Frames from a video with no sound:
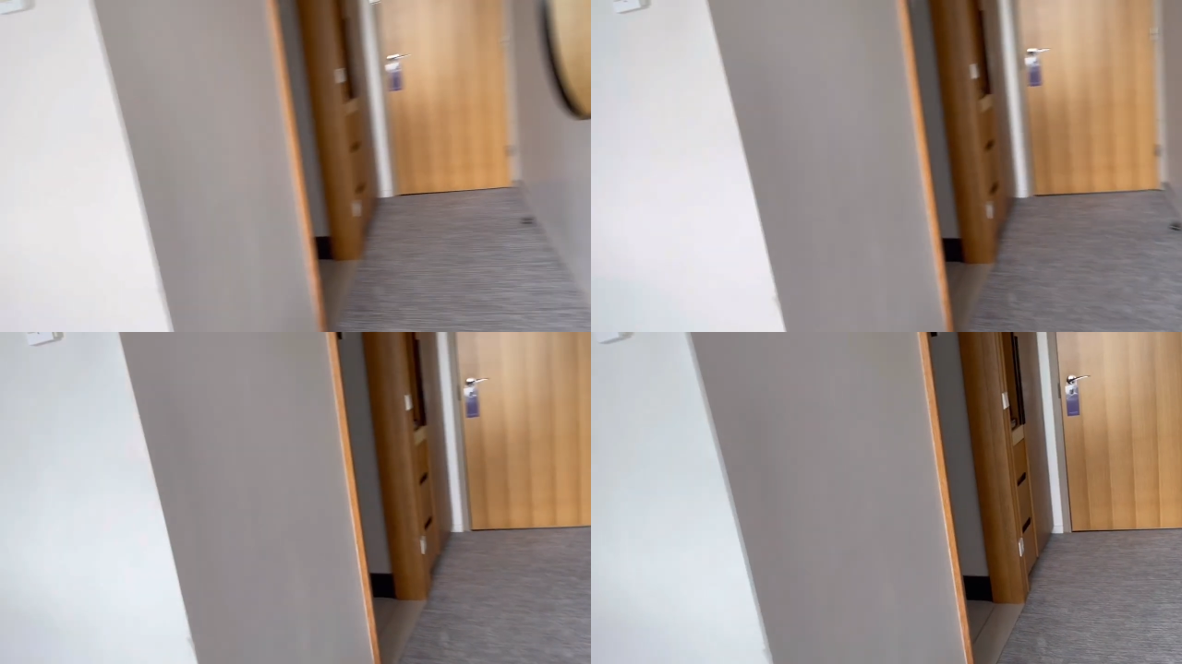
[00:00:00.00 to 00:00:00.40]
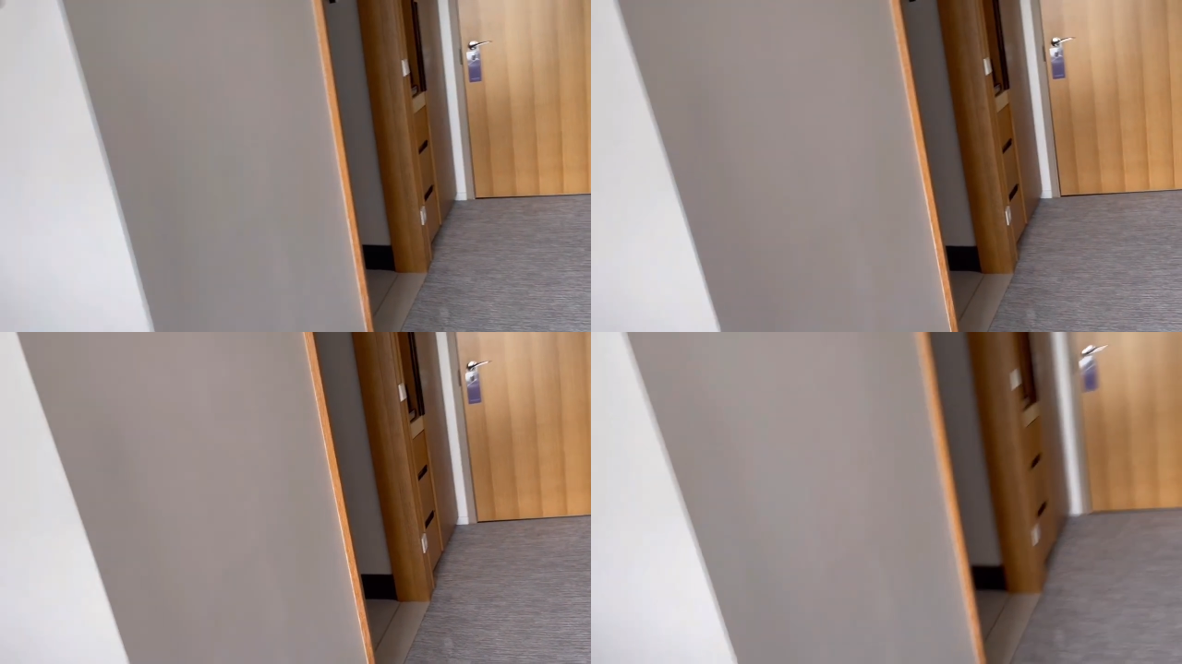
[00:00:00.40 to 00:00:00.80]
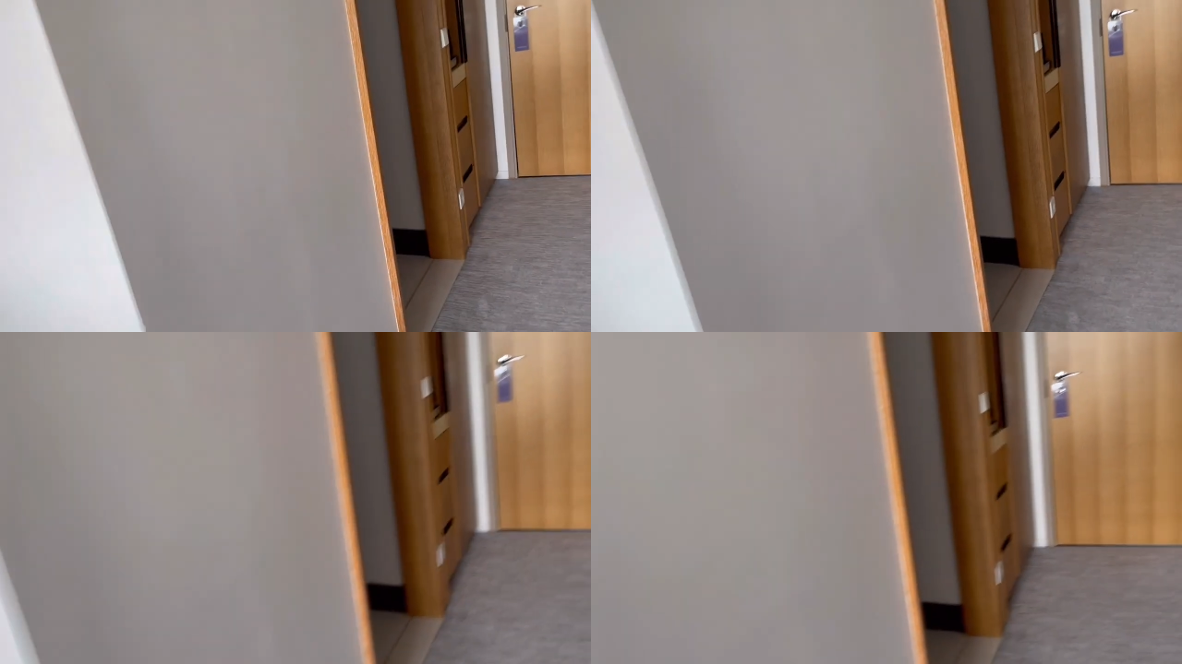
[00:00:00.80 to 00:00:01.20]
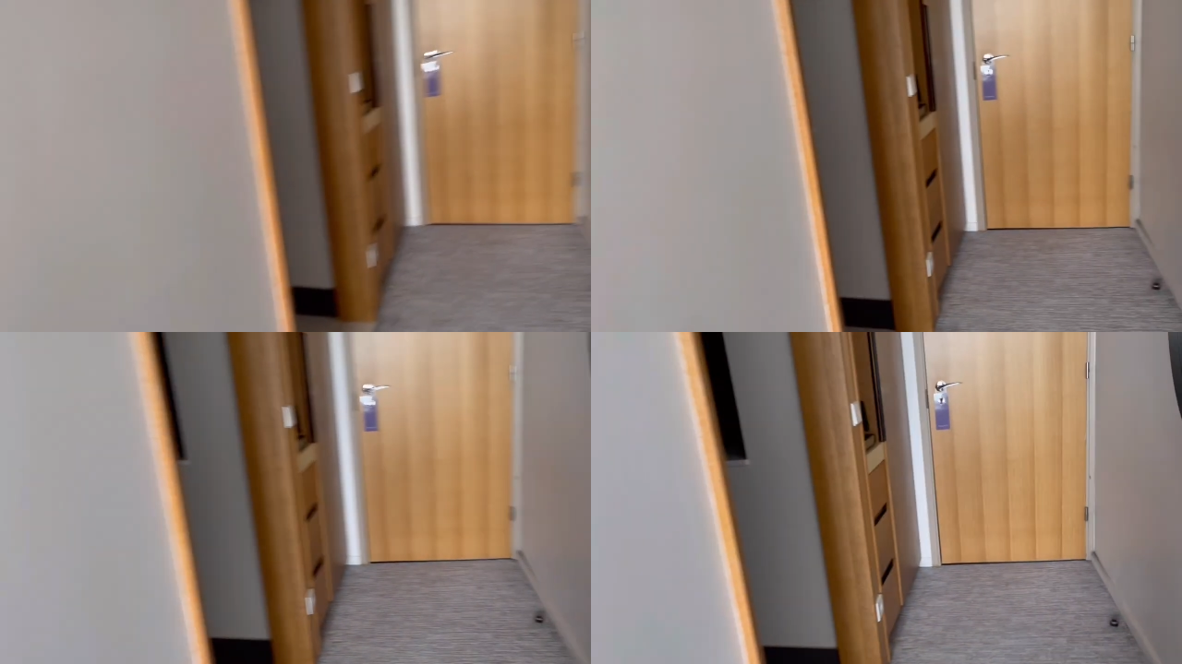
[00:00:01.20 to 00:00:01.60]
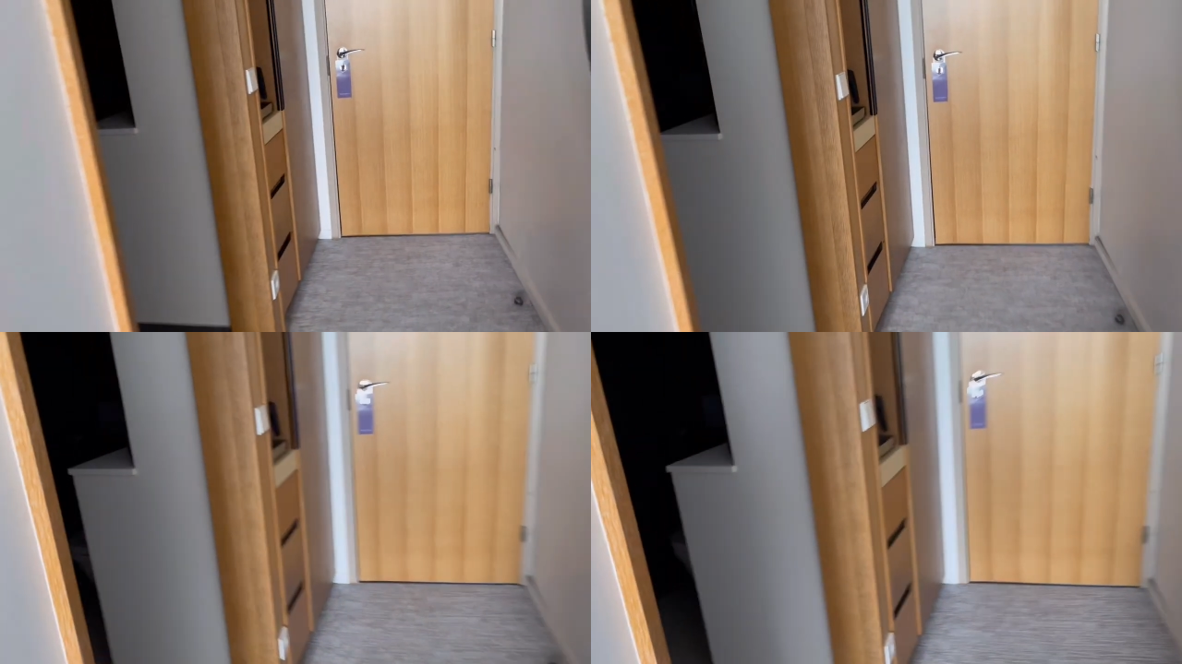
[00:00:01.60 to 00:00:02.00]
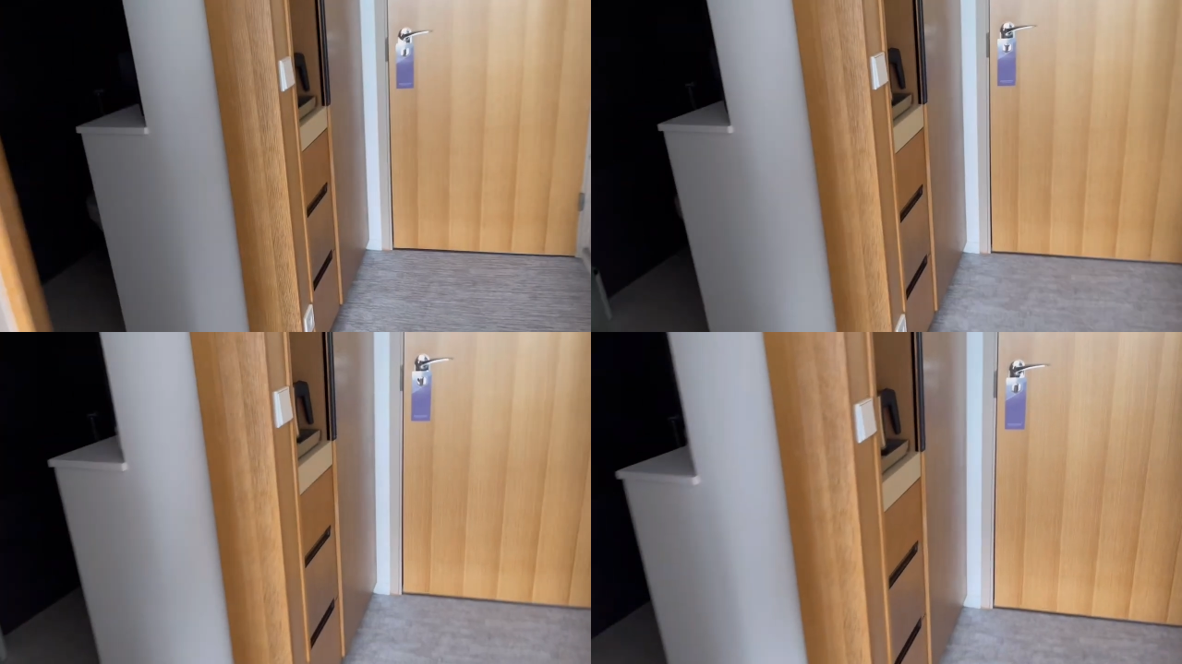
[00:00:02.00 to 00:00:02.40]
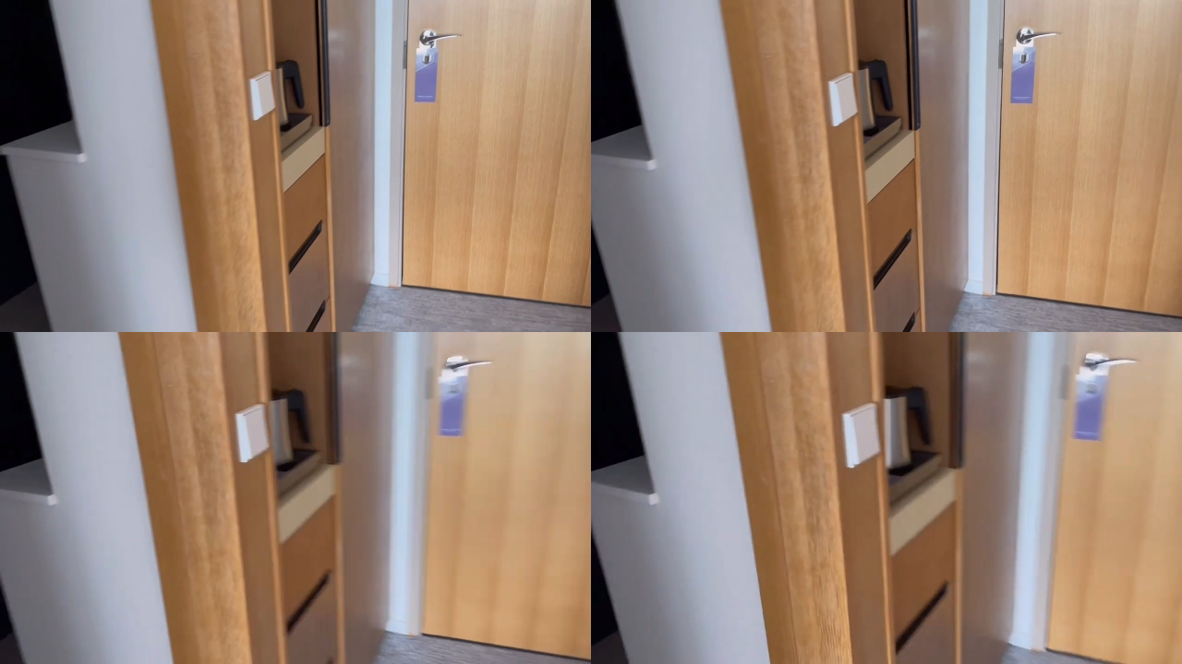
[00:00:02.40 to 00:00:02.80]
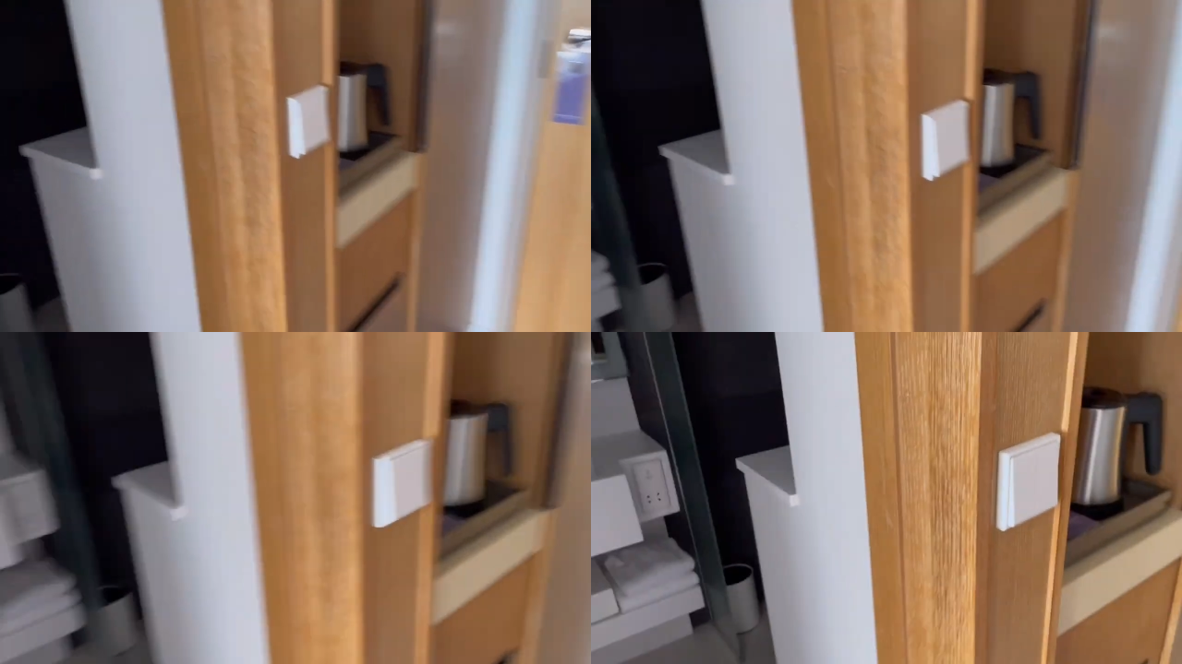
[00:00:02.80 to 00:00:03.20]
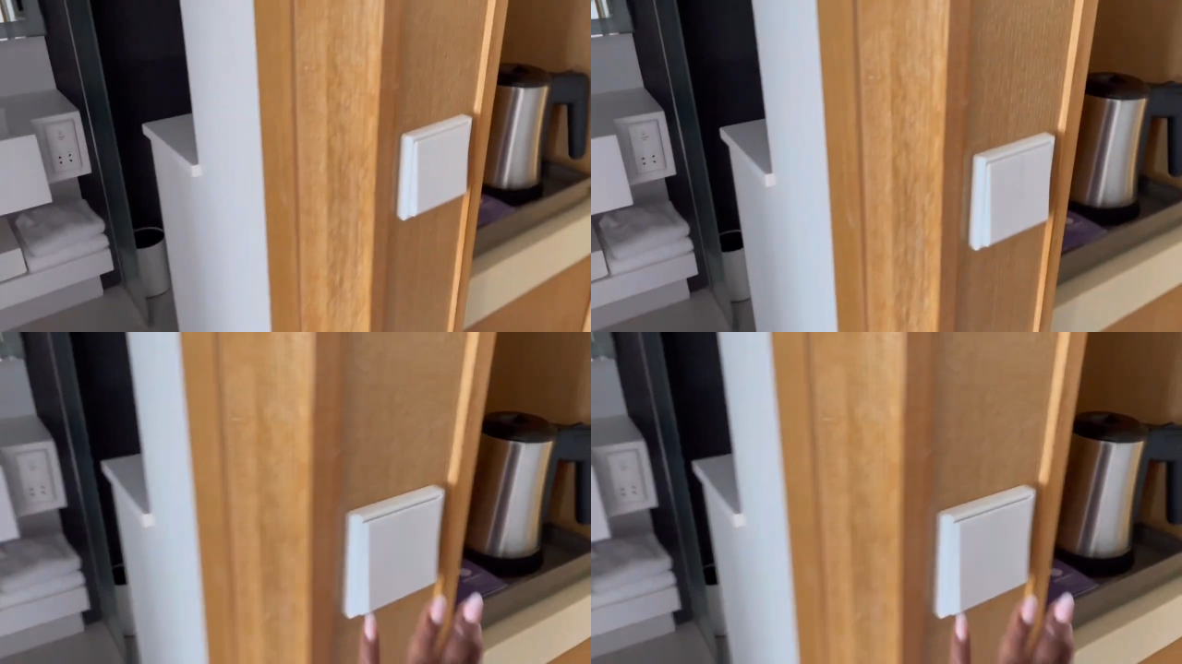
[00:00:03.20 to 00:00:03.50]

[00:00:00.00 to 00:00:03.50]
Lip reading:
[unreadable: no face in view]